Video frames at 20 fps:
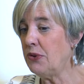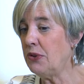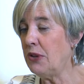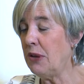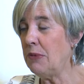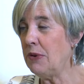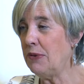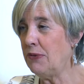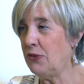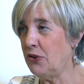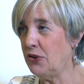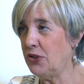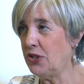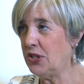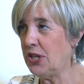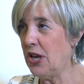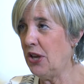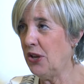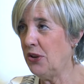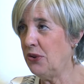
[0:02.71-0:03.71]
let me first
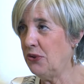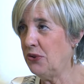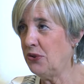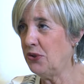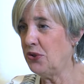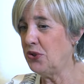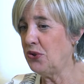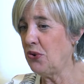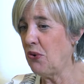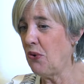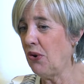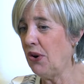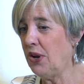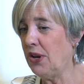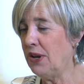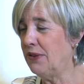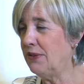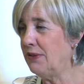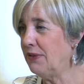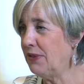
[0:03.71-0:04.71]
tell you the
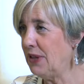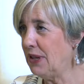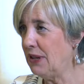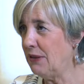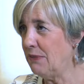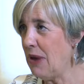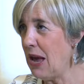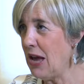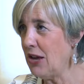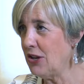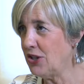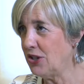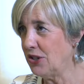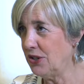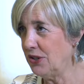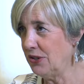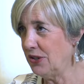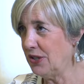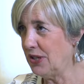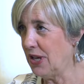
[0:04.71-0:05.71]
story of the
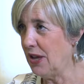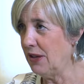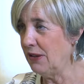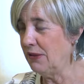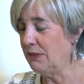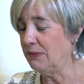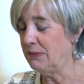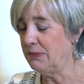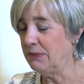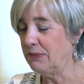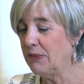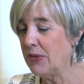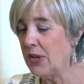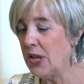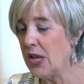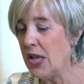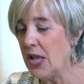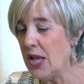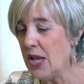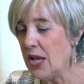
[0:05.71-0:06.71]
imaginal cell.
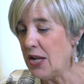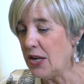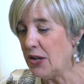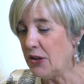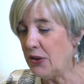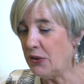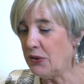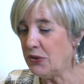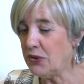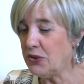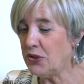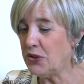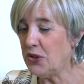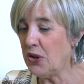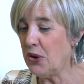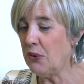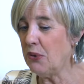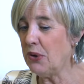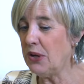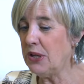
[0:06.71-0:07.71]

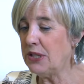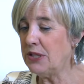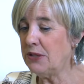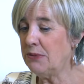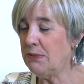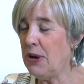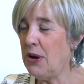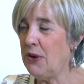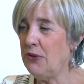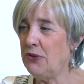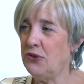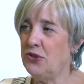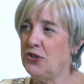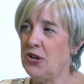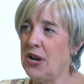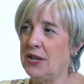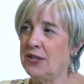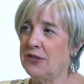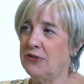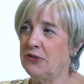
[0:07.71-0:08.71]
So it's about the
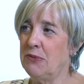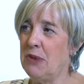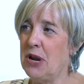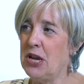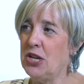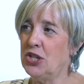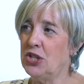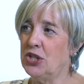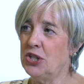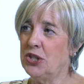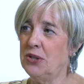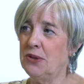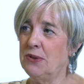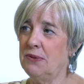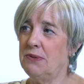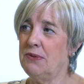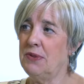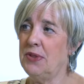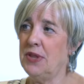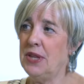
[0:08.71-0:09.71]
transformation
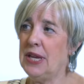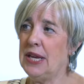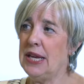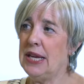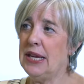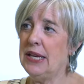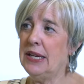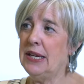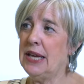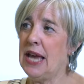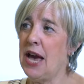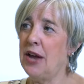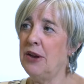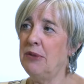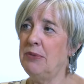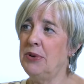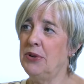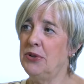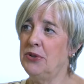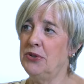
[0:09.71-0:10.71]
of the
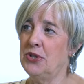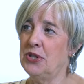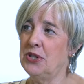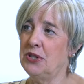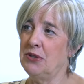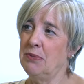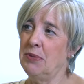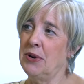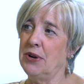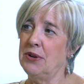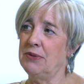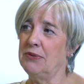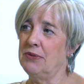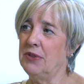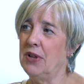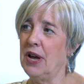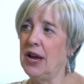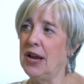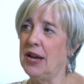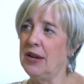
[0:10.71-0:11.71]
caterpillar to the
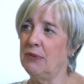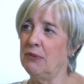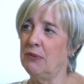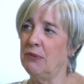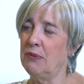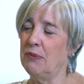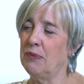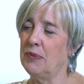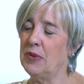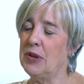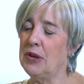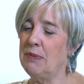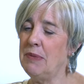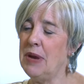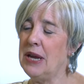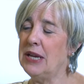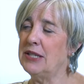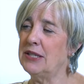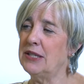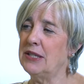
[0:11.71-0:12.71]
butterfly. It
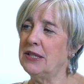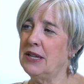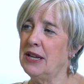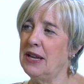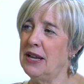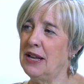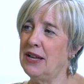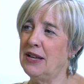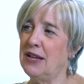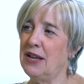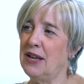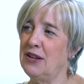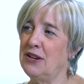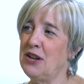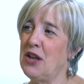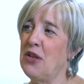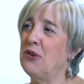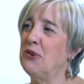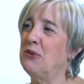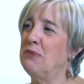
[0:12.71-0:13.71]
makes
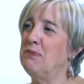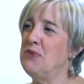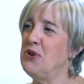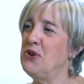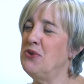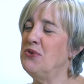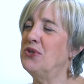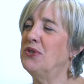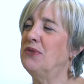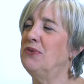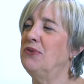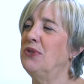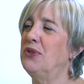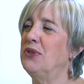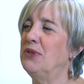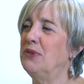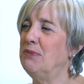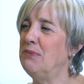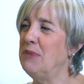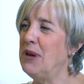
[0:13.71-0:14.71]
another
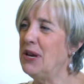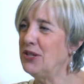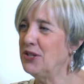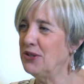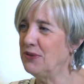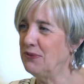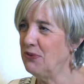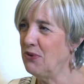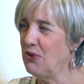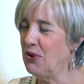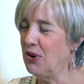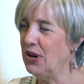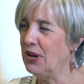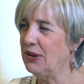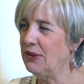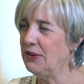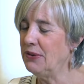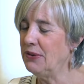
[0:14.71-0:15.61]
beautiful metaphor